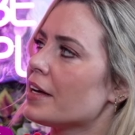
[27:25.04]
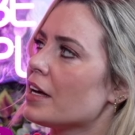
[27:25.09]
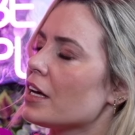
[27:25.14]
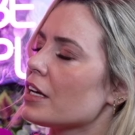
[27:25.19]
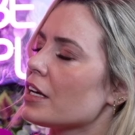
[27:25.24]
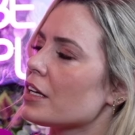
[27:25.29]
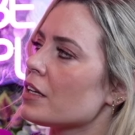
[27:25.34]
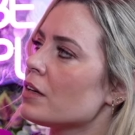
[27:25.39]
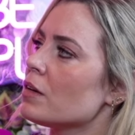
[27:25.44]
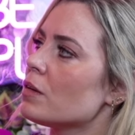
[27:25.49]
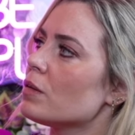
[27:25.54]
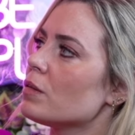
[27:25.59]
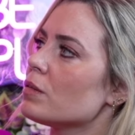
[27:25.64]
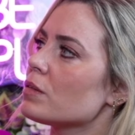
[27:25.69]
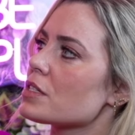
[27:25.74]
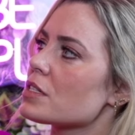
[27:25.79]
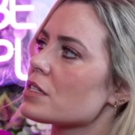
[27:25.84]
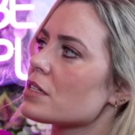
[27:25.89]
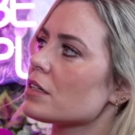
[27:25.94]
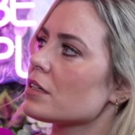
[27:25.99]

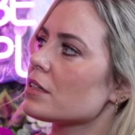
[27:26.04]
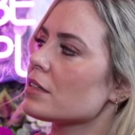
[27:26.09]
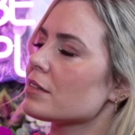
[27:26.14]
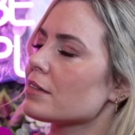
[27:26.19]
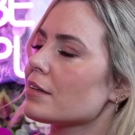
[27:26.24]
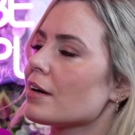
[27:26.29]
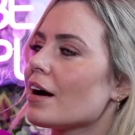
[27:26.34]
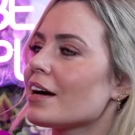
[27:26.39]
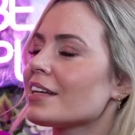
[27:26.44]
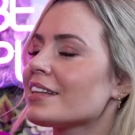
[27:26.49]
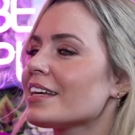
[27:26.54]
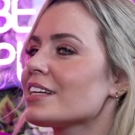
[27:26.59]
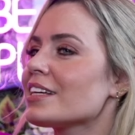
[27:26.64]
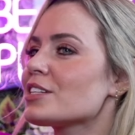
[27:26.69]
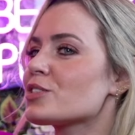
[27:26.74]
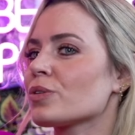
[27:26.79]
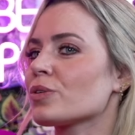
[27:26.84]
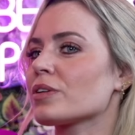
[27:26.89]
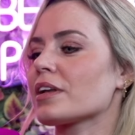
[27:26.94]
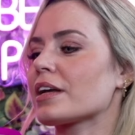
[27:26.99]
I think,
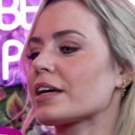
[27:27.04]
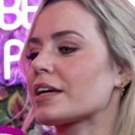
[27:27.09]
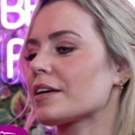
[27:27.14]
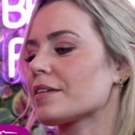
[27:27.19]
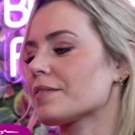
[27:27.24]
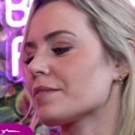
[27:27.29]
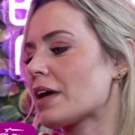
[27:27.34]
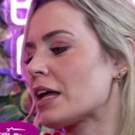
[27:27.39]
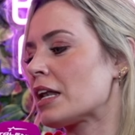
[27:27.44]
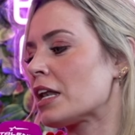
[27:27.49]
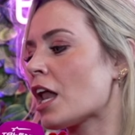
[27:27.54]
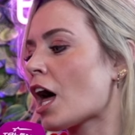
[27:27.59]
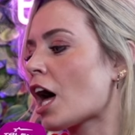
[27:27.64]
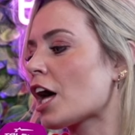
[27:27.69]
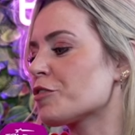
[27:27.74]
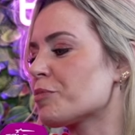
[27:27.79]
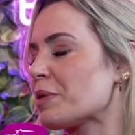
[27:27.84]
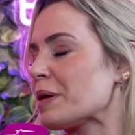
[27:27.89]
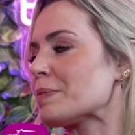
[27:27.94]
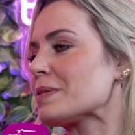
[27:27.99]
Donal, like a lot
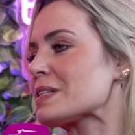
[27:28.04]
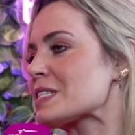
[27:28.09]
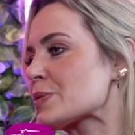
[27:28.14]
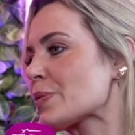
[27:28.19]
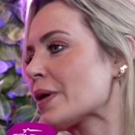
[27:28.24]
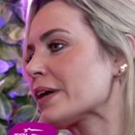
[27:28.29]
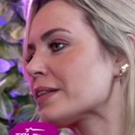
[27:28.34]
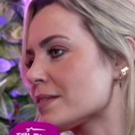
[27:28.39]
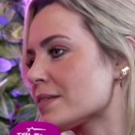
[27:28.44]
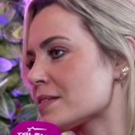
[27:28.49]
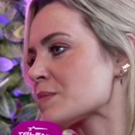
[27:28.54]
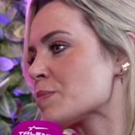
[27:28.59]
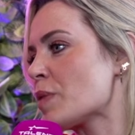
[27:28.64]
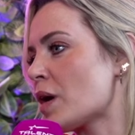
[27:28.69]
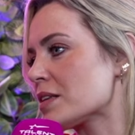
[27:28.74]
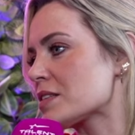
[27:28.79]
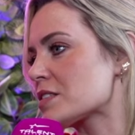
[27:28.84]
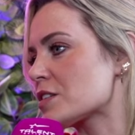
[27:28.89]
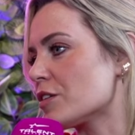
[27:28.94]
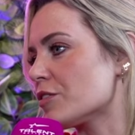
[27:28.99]
of people sweat the
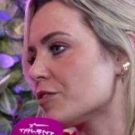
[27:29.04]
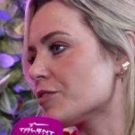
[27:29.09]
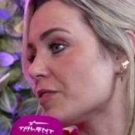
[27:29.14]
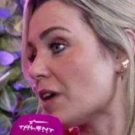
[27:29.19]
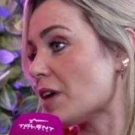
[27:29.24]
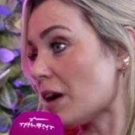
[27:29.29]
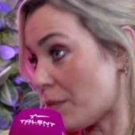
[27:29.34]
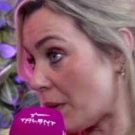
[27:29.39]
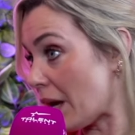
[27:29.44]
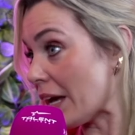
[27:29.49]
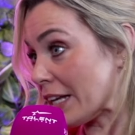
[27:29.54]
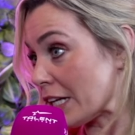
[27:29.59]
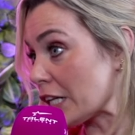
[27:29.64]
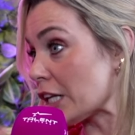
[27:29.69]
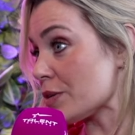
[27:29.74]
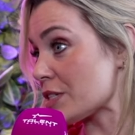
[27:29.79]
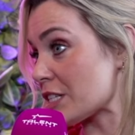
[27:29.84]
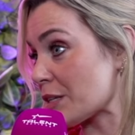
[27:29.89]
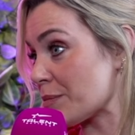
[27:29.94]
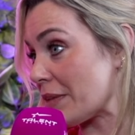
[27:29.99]
small stuff,
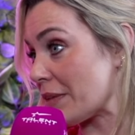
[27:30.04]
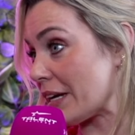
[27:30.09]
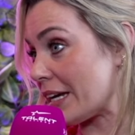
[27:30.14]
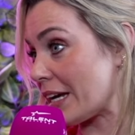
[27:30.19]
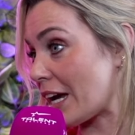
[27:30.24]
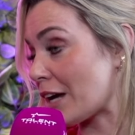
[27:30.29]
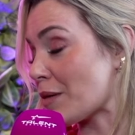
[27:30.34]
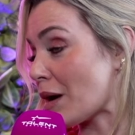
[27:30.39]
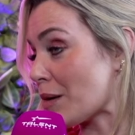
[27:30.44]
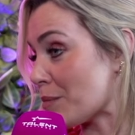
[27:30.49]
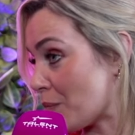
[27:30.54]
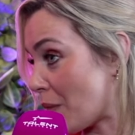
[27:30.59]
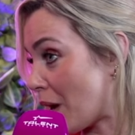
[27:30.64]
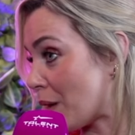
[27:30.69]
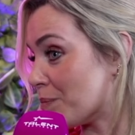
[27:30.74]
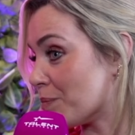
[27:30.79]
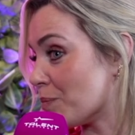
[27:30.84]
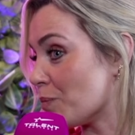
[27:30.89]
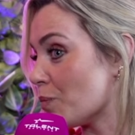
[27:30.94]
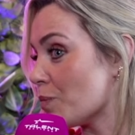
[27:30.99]
including me.
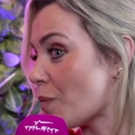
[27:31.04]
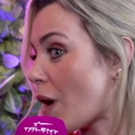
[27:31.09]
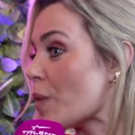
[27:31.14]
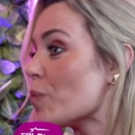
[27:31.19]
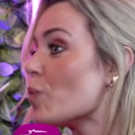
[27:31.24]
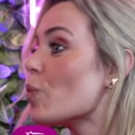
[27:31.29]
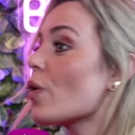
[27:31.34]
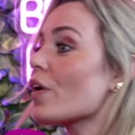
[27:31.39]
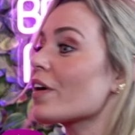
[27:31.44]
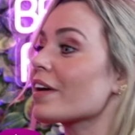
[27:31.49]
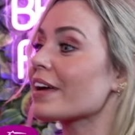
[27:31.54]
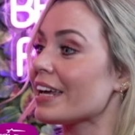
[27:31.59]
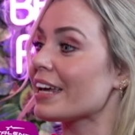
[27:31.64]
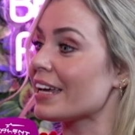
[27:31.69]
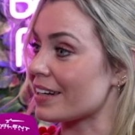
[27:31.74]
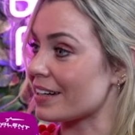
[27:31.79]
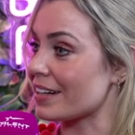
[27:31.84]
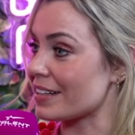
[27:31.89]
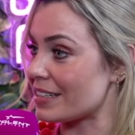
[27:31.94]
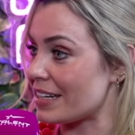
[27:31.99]
I'm working
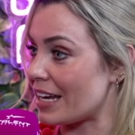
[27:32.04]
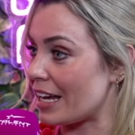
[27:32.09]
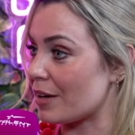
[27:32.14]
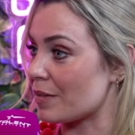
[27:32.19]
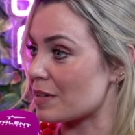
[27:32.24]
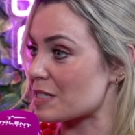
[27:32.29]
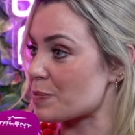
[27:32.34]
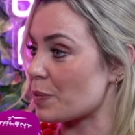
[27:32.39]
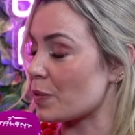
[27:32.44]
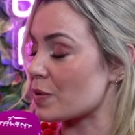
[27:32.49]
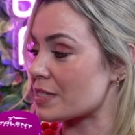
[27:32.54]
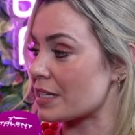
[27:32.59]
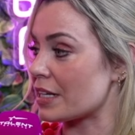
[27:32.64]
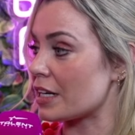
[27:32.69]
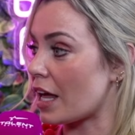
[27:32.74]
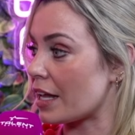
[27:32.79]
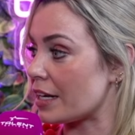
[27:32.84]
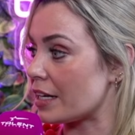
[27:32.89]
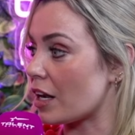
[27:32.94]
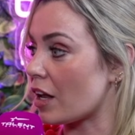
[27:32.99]
at it now, I suppose,
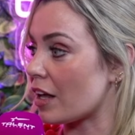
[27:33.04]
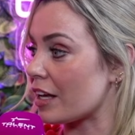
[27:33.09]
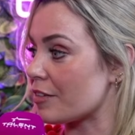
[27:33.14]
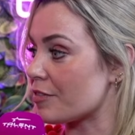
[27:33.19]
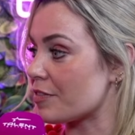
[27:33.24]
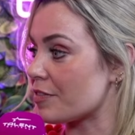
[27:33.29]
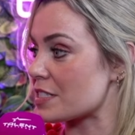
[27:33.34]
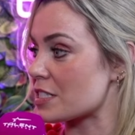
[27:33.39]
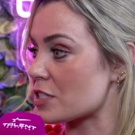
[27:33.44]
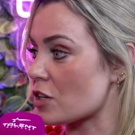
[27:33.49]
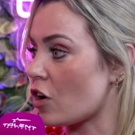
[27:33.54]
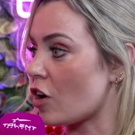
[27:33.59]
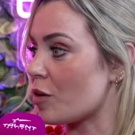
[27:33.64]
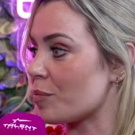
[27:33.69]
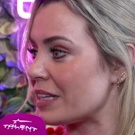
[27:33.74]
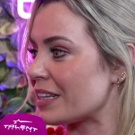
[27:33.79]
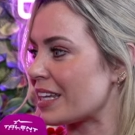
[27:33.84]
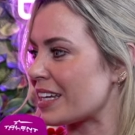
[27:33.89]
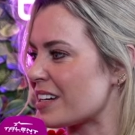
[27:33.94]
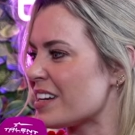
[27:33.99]
and life has taught
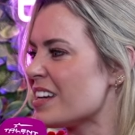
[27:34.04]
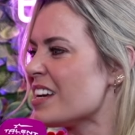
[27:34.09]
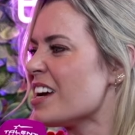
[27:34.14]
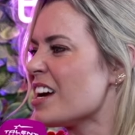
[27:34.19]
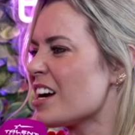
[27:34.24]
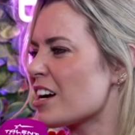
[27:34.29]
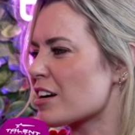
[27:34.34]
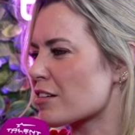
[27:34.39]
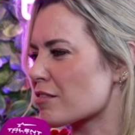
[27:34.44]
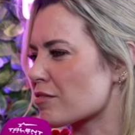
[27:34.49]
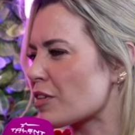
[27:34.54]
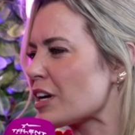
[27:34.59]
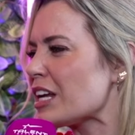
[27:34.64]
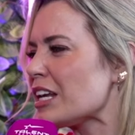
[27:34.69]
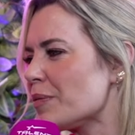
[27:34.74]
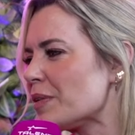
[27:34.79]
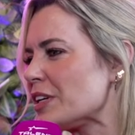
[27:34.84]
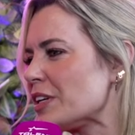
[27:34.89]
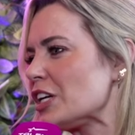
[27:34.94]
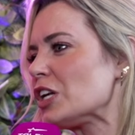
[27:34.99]
me that really,
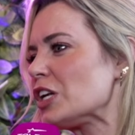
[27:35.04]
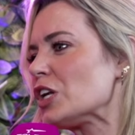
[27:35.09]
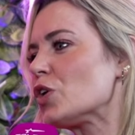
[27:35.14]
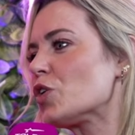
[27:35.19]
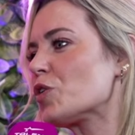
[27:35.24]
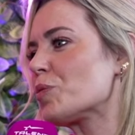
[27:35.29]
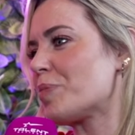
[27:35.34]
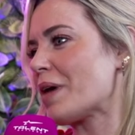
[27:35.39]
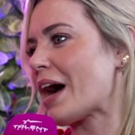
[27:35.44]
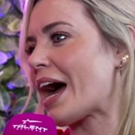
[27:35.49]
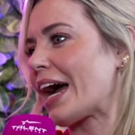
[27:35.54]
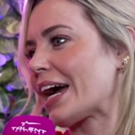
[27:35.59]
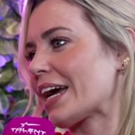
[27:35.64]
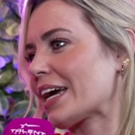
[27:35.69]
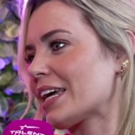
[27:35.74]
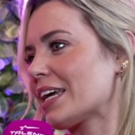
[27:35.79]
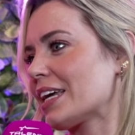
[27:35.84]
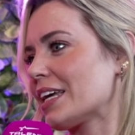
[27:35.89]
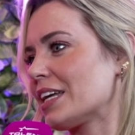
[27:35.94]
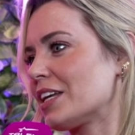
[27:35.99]
when you look back,
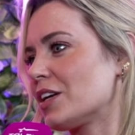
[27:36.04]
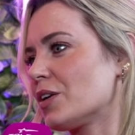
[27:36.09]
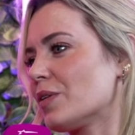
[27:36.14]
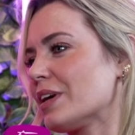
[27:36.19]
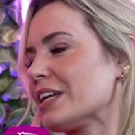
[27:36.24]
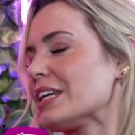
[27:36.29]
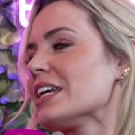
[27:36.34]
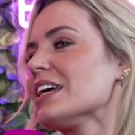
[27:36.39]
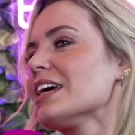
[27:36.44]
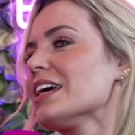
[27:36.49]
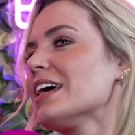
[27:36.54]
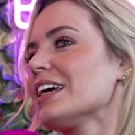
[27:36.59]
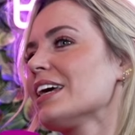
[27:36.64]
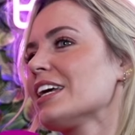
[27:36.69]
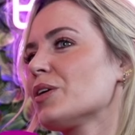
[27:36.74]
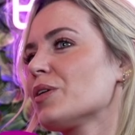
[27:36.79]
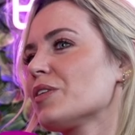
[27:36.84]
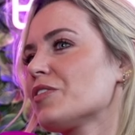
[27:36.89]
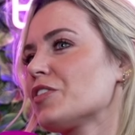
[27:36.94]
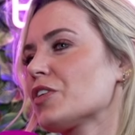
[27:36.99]

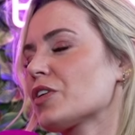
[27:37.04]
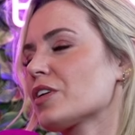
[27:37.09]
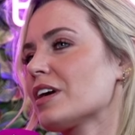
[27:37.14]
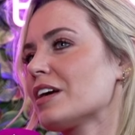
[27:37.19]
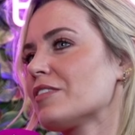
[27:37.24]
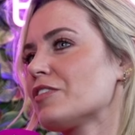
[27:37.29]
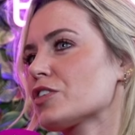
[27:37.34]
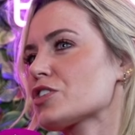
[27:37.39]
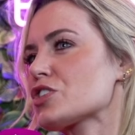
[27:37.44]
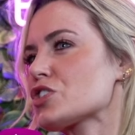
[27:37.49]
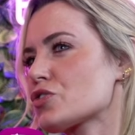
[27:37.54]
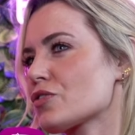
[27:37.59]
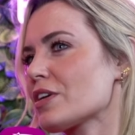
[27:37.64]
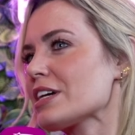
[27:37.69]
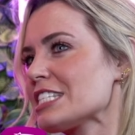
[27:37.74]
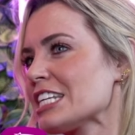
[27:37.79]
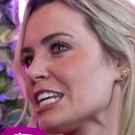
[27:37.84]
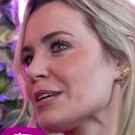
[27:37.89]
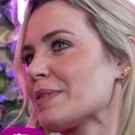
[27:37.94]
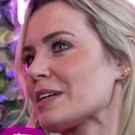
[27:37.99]
if you're
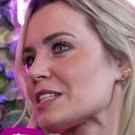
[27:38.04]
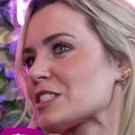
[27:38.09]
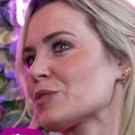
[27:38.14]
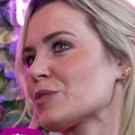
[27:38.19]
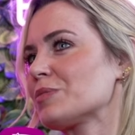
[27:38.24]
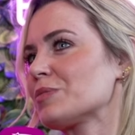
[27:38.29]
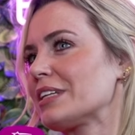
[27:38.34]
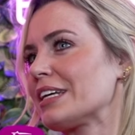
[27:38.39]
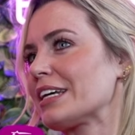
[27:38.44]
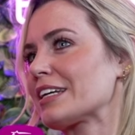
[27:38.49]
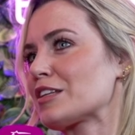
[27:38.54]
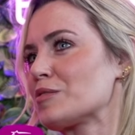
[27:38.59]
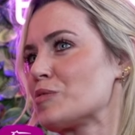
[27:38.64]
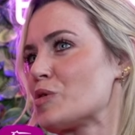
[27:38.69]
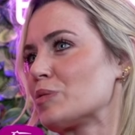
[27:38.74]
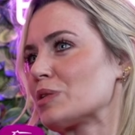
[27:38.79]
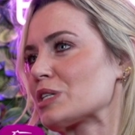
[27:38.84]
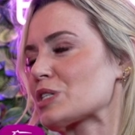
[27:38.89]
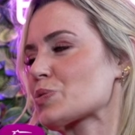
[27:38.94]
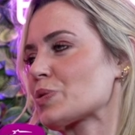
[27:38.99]
stressing about something at the
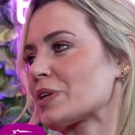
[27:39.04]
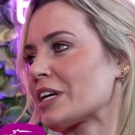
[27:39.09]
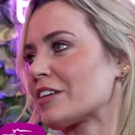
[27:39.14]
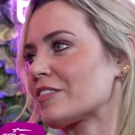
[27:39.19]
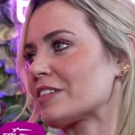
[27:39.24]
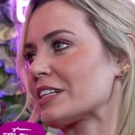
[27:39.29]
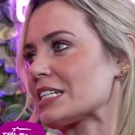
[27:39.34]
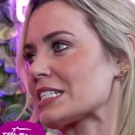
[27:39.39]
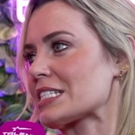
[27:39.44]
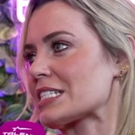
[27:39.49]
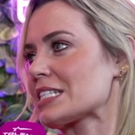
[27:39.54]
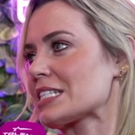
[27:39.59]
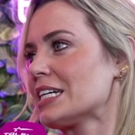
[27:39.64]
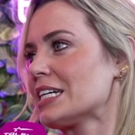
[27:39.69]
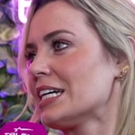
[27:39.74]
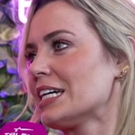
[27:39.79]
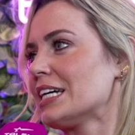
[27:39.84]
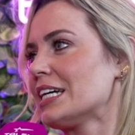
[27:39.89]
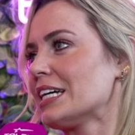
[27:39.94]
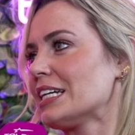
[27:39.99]
moment, whatever it is,
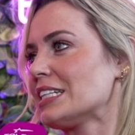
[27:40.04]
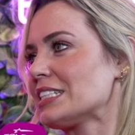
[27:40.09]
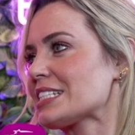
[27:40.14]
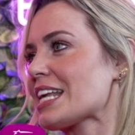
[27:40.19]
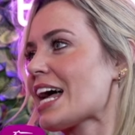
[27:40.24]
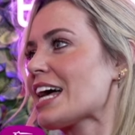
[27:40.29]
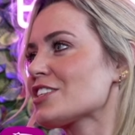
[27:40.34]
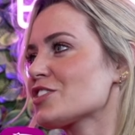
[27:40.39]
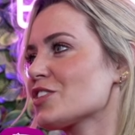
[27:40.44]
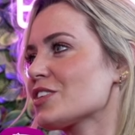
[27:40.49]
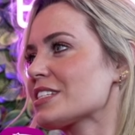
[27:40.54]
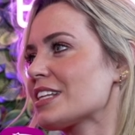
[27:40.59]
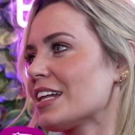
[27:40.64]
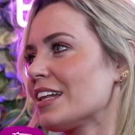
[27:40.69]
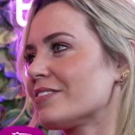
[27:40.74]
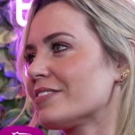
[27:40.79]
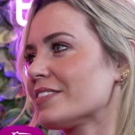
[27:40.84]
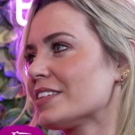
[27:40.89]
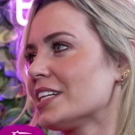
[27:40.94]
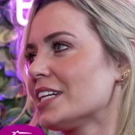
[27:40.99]
just ask
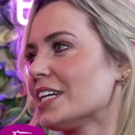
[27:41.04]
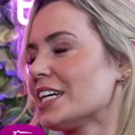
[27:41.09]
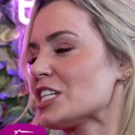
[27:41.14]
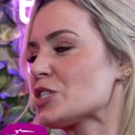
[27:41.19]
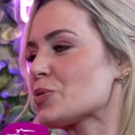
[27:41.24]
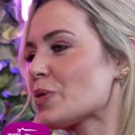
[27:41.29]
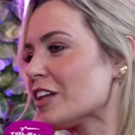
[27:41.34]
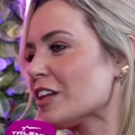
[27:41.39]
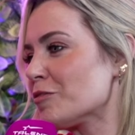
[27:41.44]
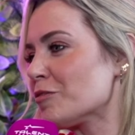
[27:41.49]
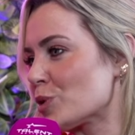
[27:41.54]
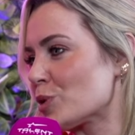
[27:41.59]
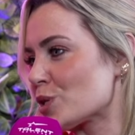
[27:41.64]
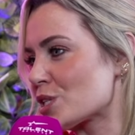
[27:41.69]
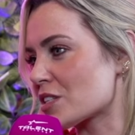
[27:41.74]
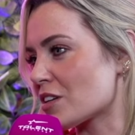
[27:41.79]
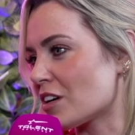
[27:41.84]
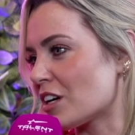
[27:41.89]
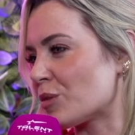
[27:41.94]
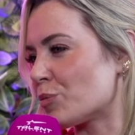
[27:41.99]
yourself, in 12 months'
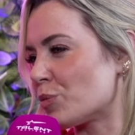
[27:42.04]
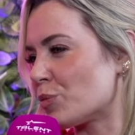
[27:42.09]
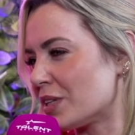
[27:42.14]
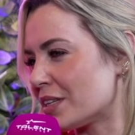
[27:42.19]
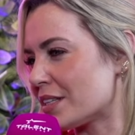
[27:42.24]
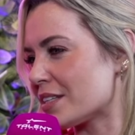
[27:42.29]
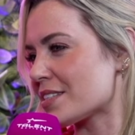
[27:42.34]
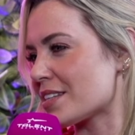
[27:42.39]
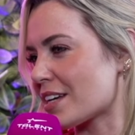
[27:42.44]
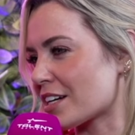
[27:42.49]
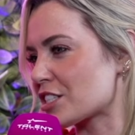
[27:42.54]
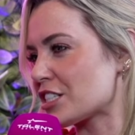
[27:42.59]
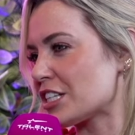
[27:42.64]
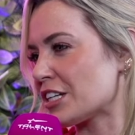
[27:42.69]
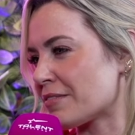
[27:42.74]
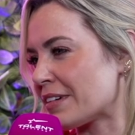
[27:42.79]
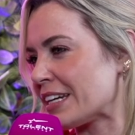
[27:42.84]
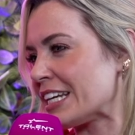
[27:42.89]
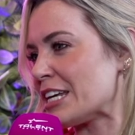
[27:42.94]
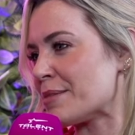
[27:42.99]
time, will this actually
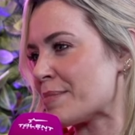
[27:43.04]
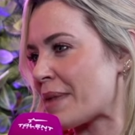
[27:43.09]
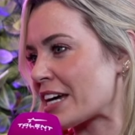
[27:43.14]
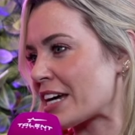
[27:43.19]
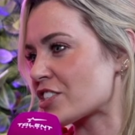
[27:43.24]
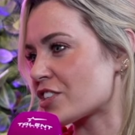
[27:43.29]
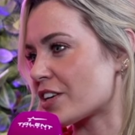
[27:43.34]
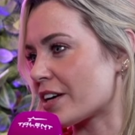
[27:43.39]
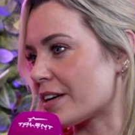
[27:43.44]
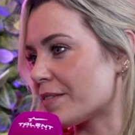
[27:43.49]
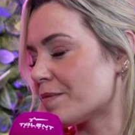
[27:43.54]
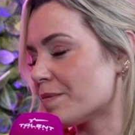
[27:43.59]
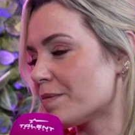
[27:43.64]
really matter?